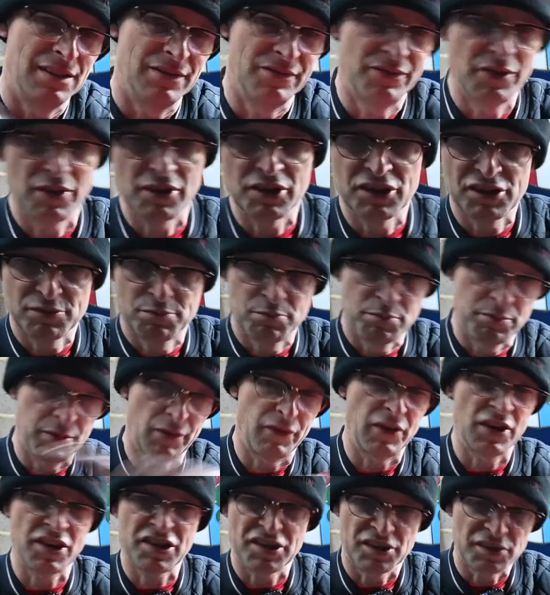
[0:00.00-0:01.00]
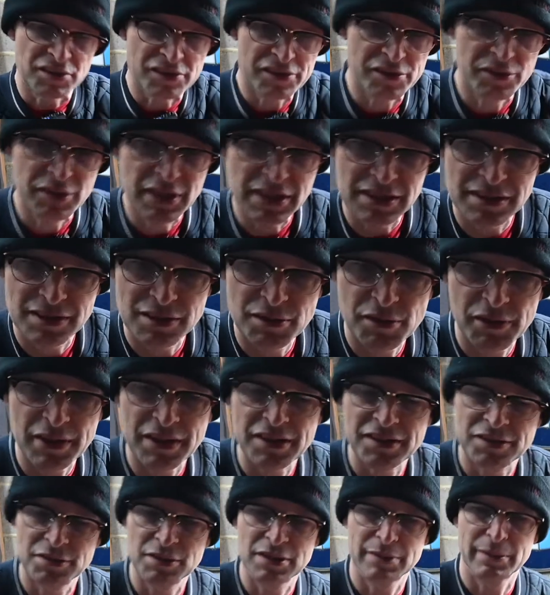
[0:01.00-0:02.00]
various professionals who need to do
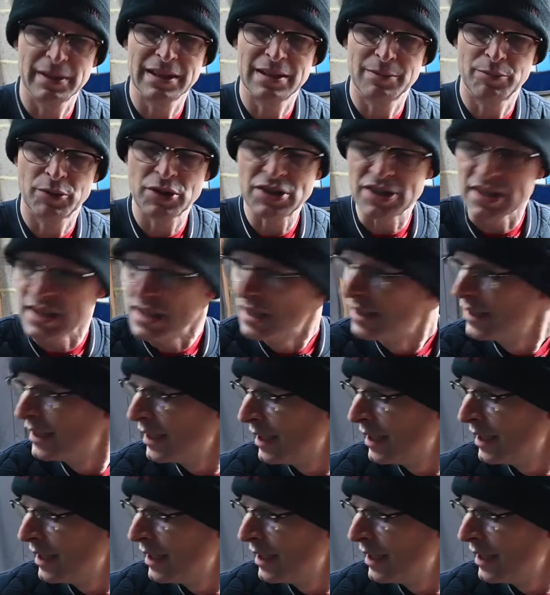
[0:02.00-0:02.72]
things to it to make it pretty.